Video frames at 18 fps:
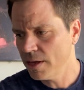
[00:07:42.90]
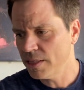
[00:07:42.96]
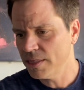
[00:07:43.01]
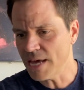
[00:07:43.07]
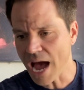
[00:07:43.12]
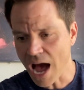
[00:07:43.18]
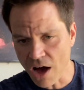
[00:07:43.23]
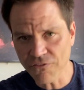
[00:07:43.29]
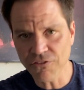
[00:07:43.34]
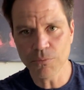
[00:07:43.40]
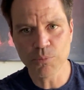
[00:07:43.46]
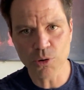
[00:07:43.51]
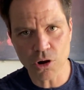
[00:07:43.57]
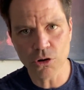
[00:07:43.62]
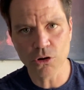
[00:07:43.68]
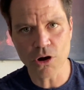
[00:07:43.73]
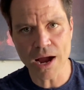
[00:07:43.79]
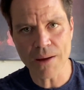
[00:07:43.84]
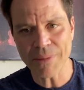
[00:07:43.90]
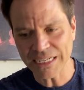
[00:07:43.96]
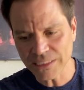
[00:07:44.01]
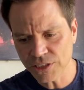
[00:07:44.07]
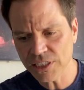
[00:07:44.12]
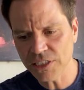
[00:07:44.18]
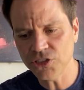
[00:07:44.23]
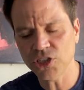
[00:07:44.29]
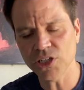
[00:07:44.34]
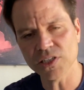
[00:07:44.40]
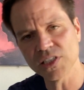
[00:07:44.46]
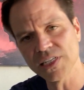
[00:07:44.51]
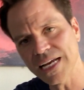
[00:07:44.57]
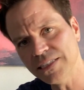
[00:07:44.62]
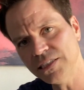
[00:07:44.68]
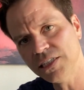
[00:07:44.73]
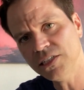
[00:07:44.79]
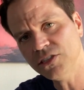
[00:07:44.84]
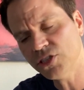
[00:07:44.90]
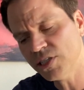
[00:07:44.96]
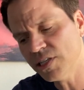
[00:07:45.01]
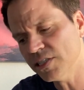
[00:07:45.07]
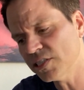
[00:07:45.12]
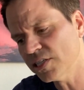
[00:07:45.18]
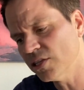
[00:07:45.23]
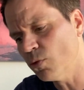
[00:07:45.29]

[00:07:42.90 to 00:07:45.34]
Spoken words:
The Alpha program, I teach this, and I teach this